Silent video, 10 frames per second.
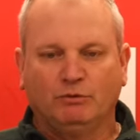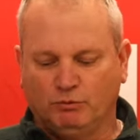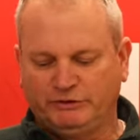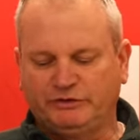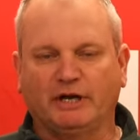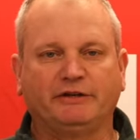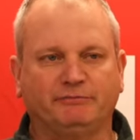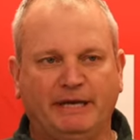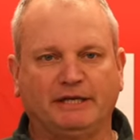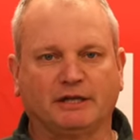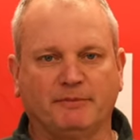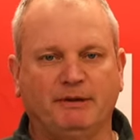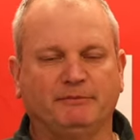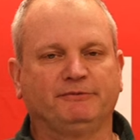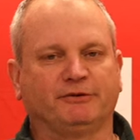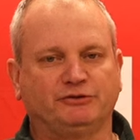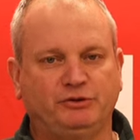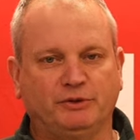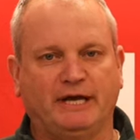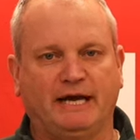Woodstock is making a commitment for
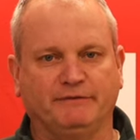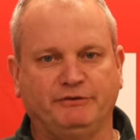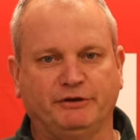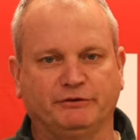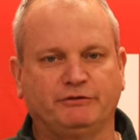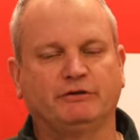2.5 years,